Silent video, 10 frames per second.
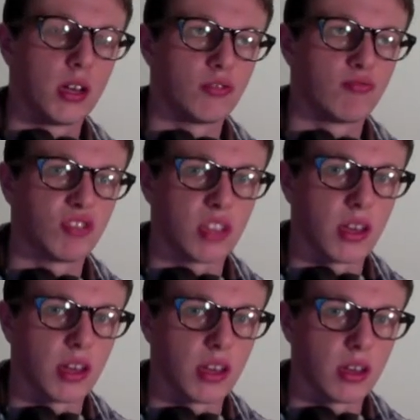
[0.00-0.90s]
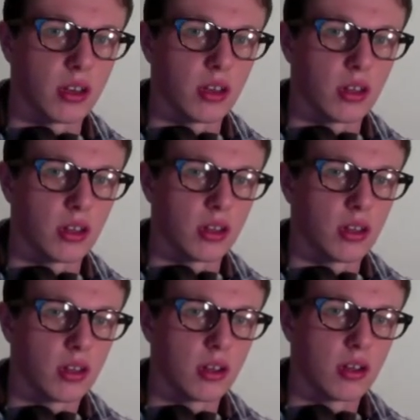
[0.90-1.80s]
Sunday Girl,
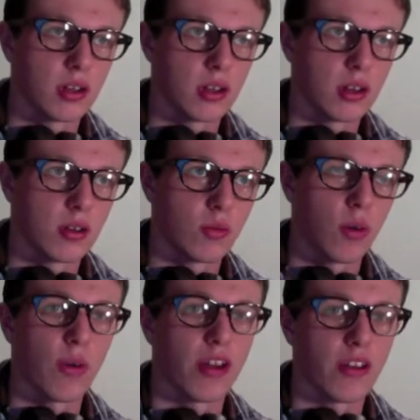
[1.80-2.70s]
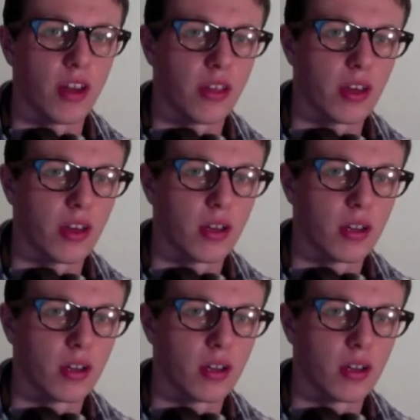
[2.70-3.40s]
One Way or Another.